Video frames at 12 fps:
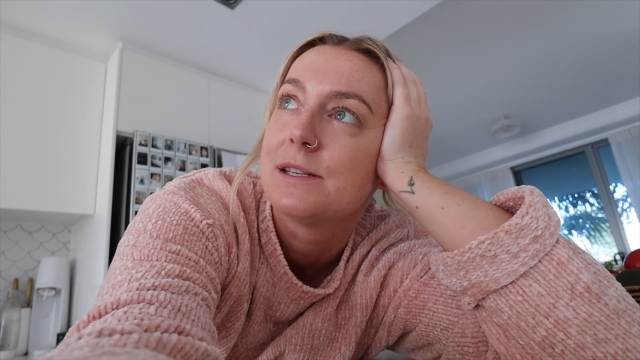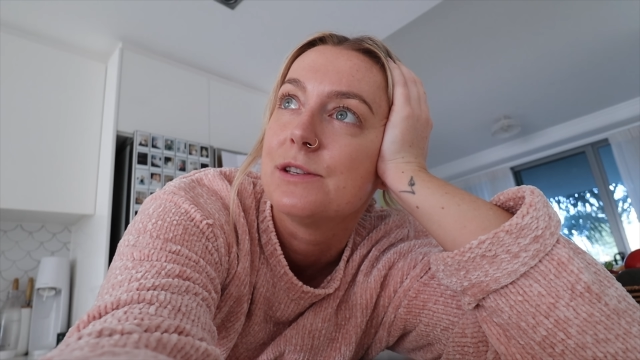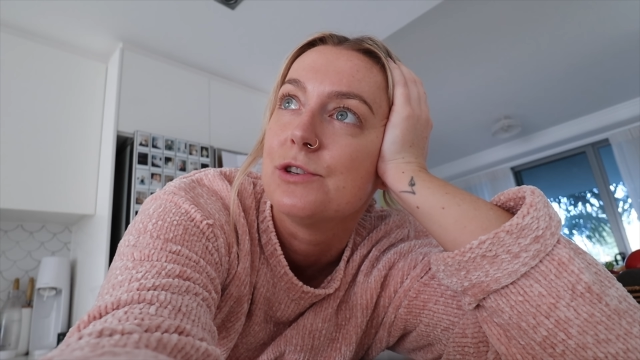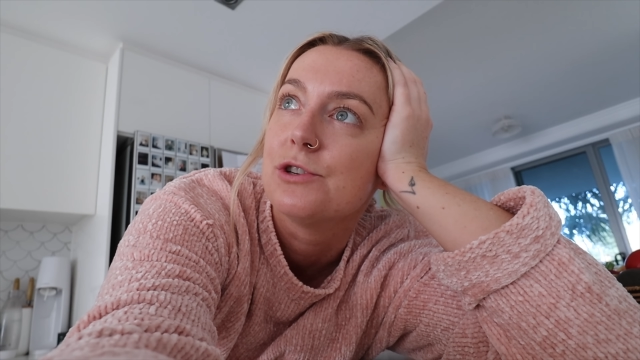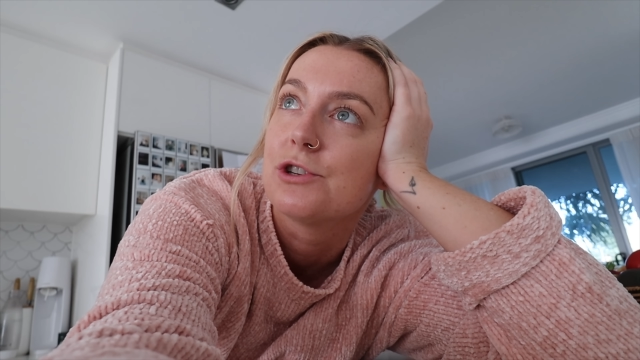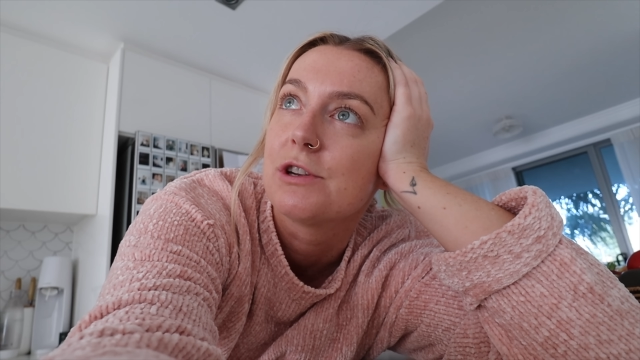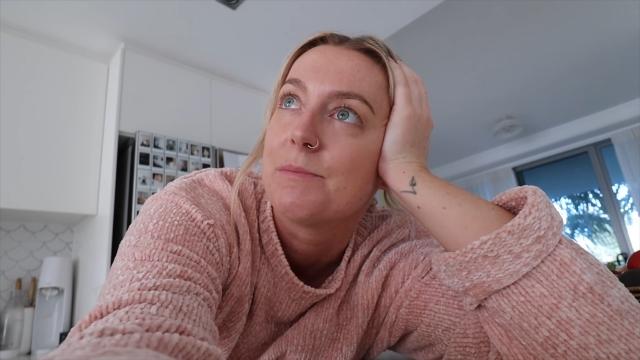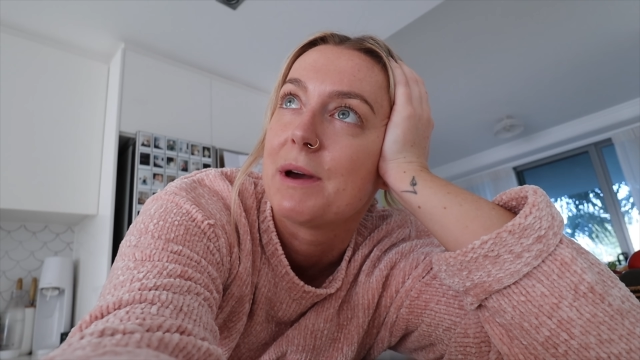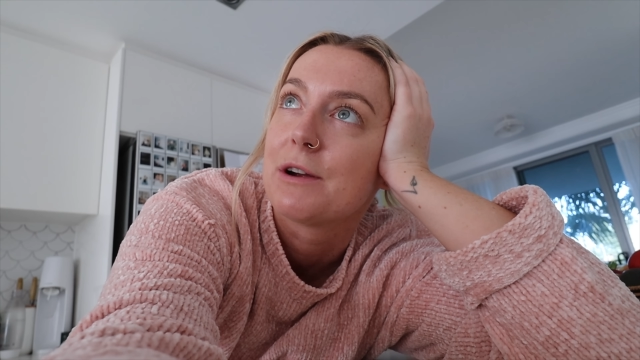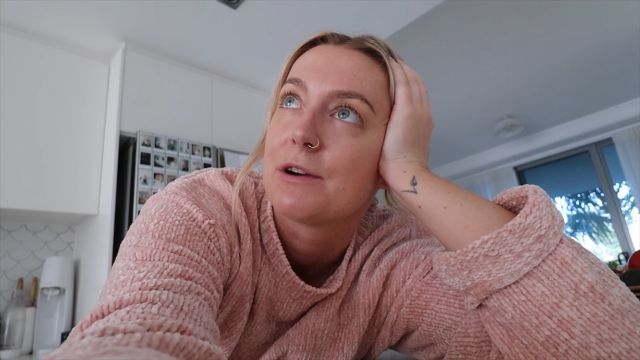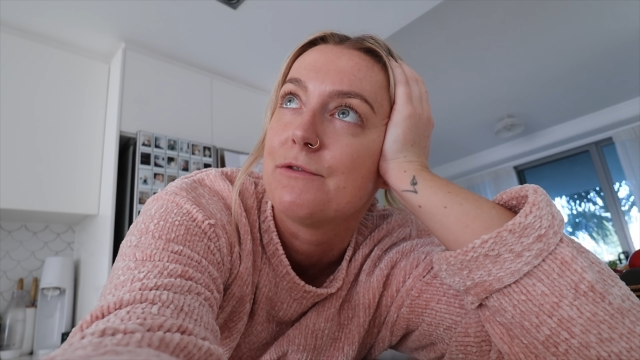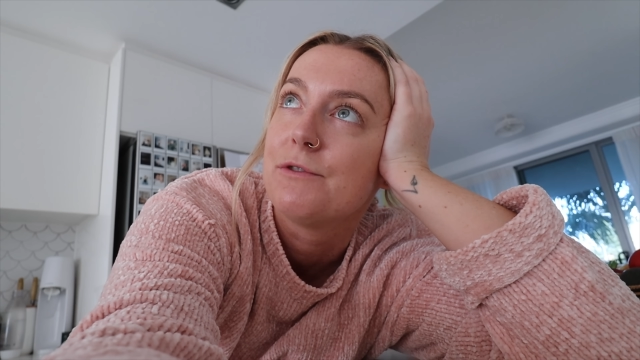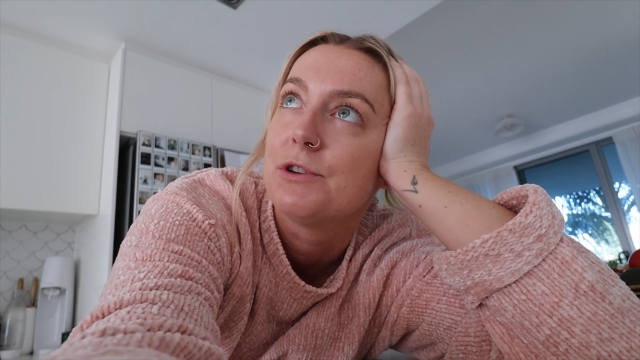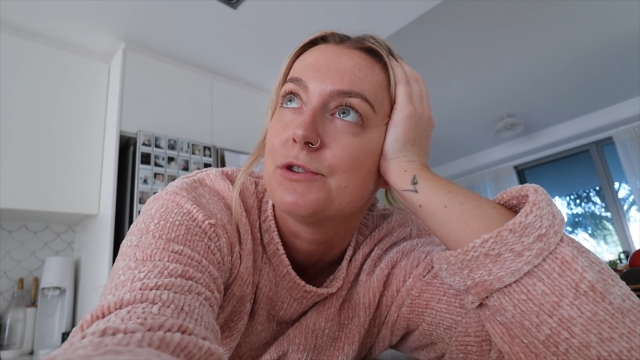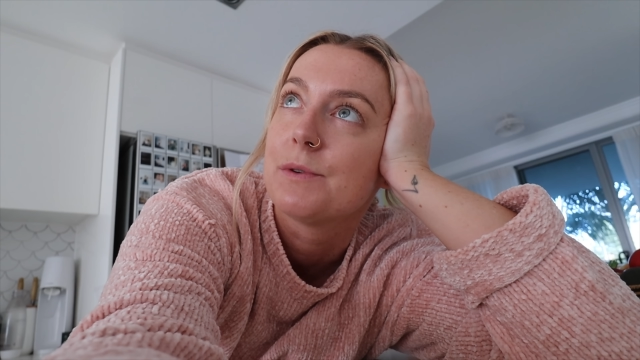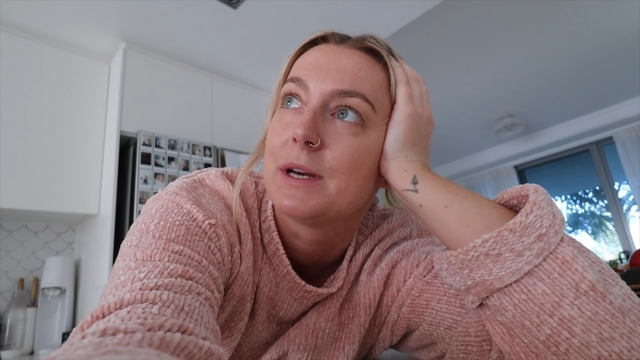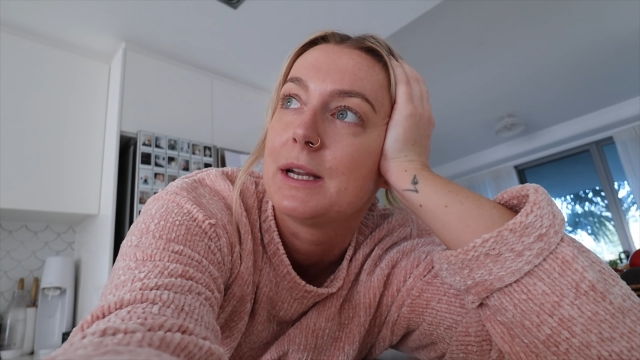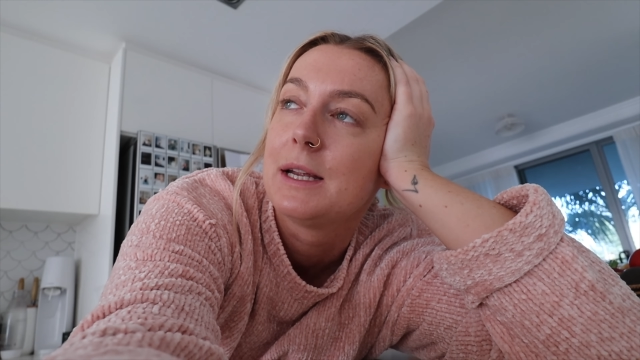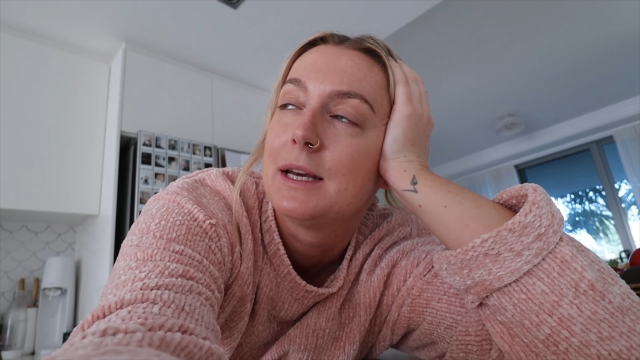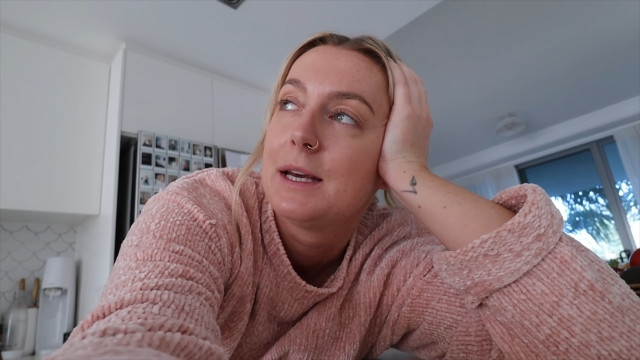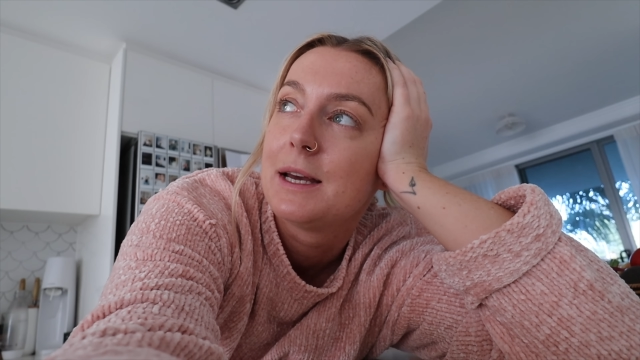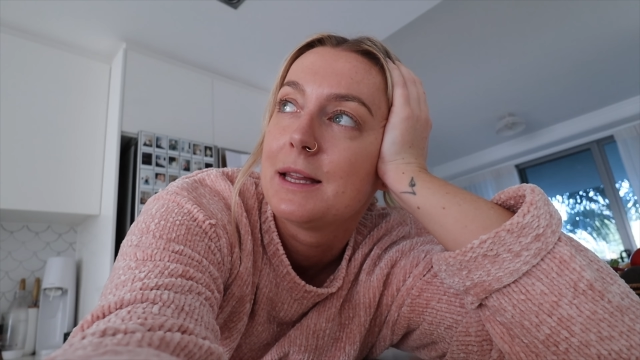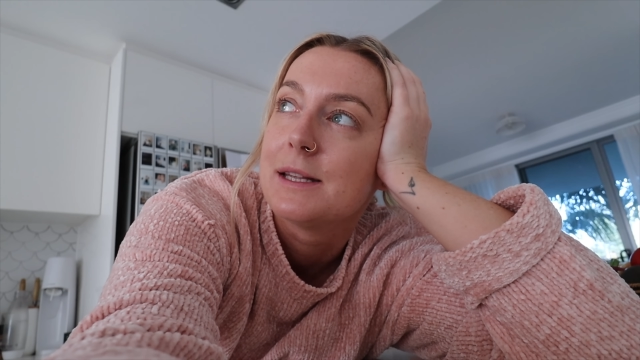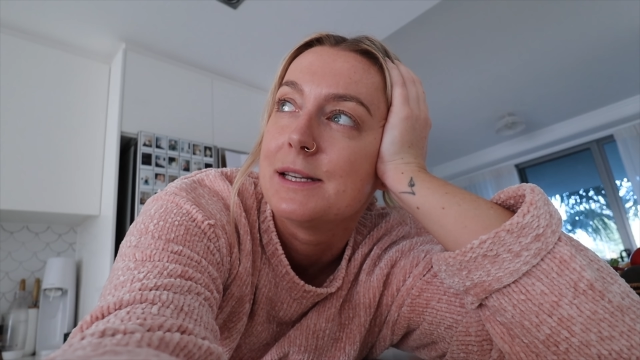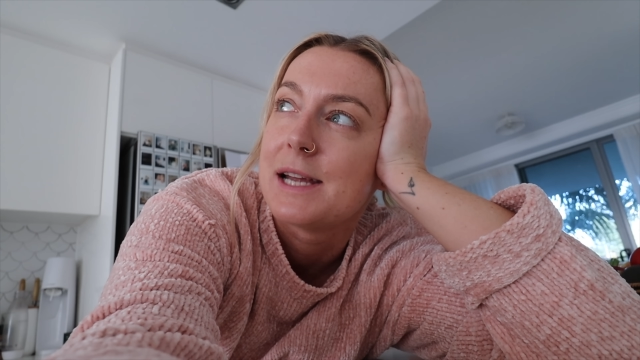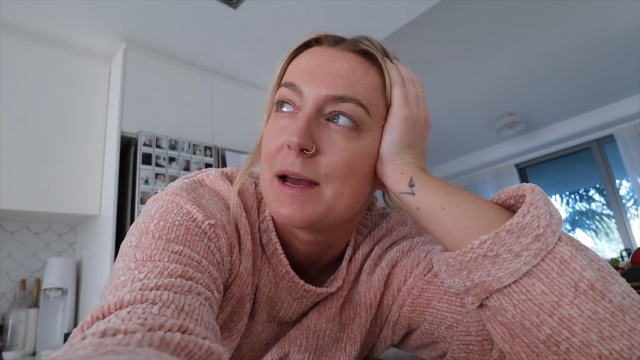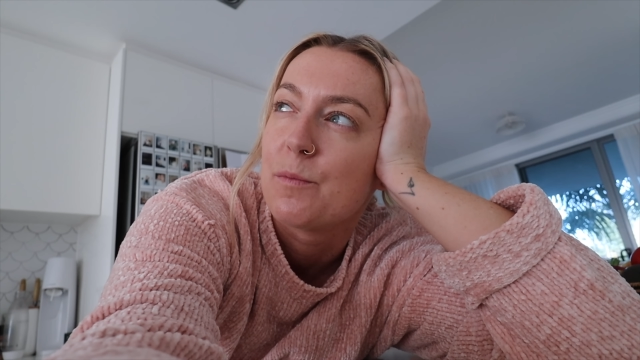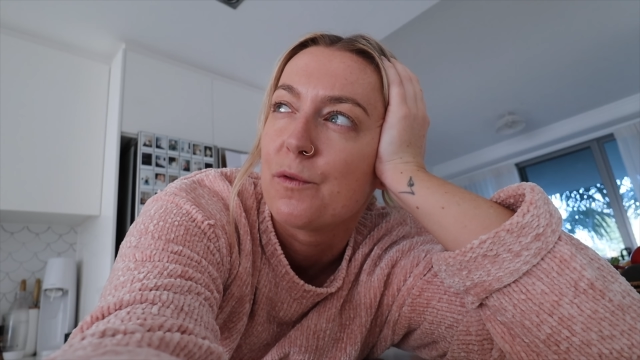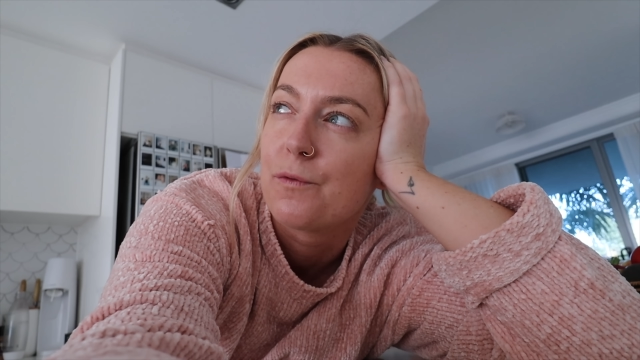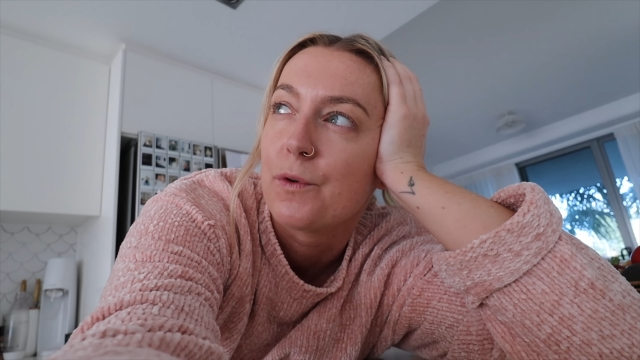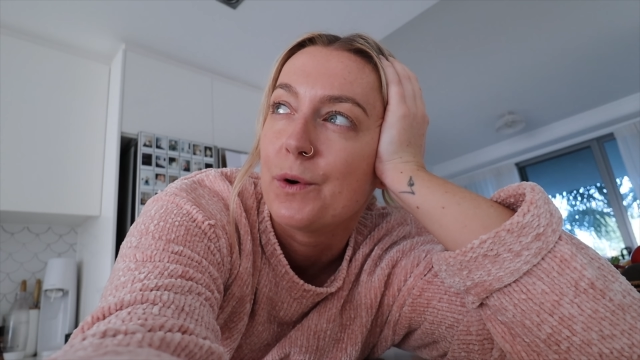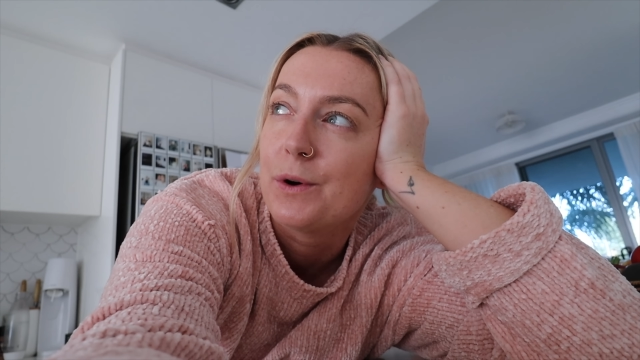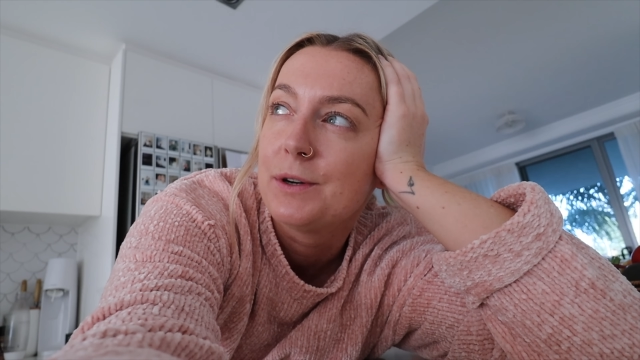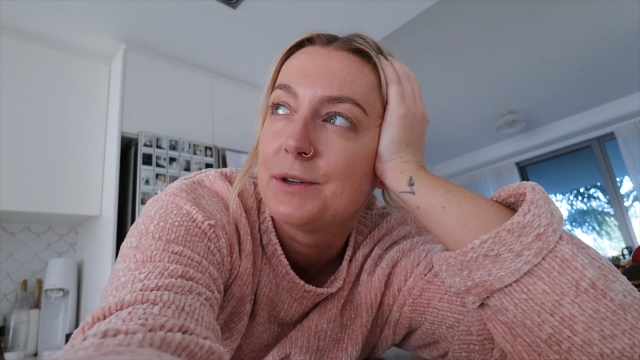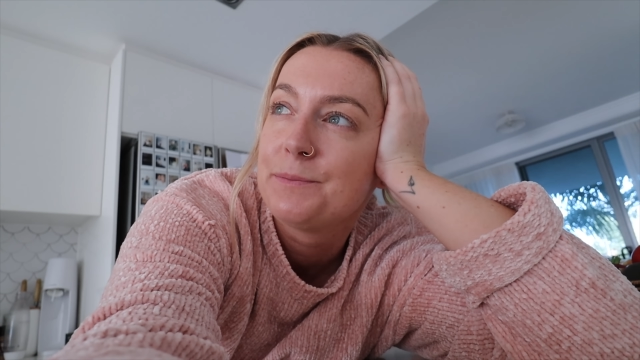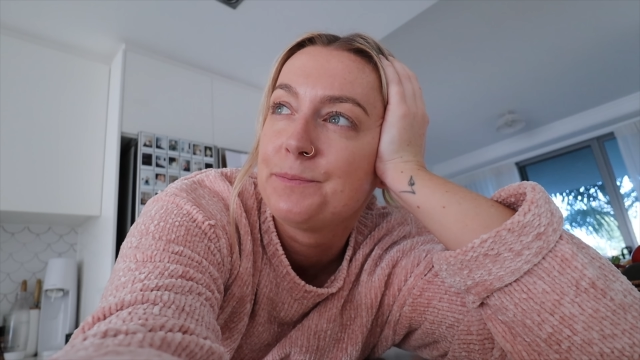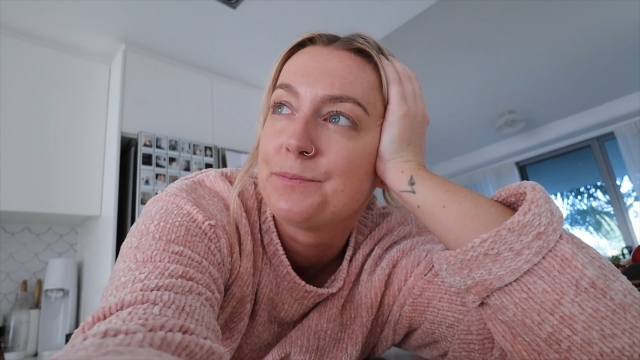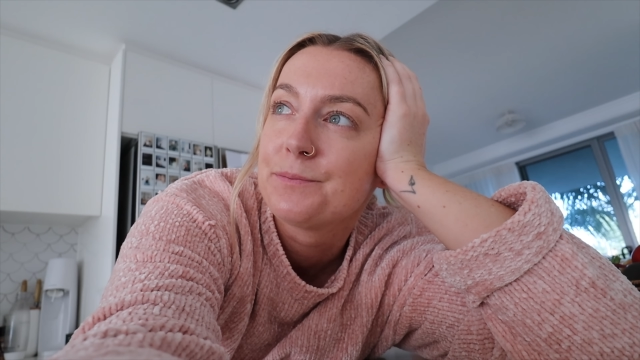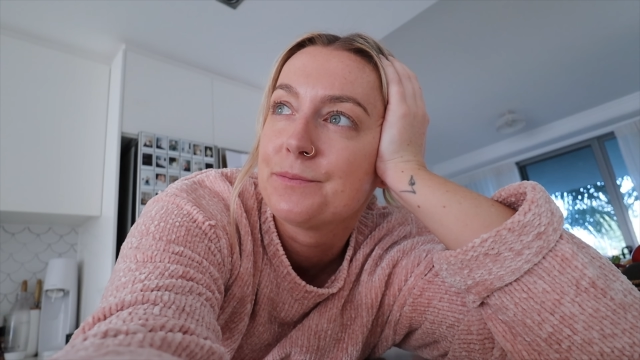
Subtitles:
is usually better if you do it the day before.